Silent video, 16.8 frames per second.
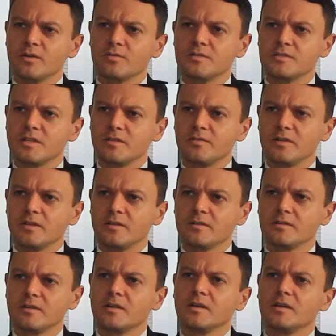health and safety
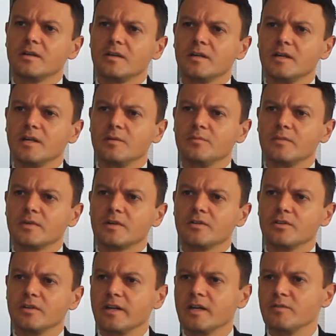um,
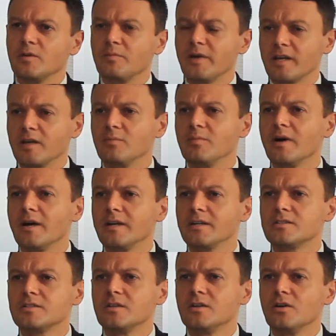can really have a big
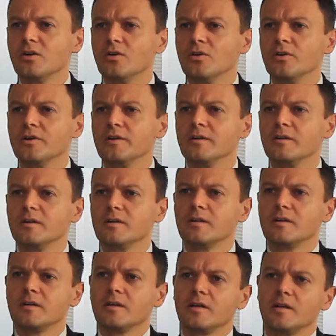impact on
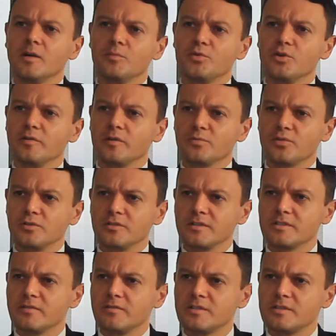improving
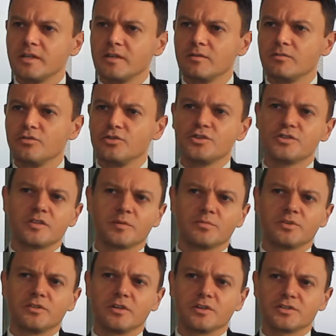productivity, reducing
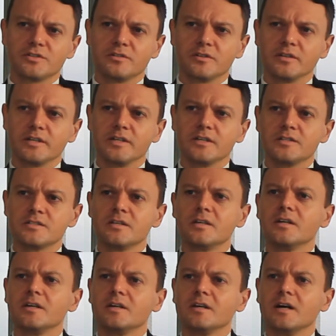production delays
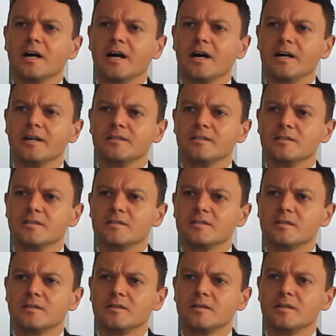
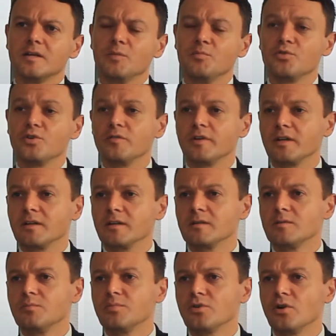and improving
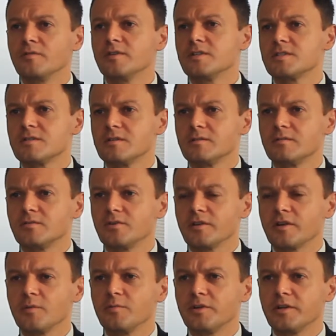profits for
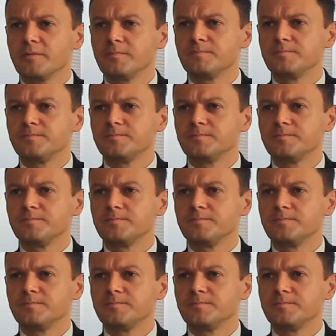the company.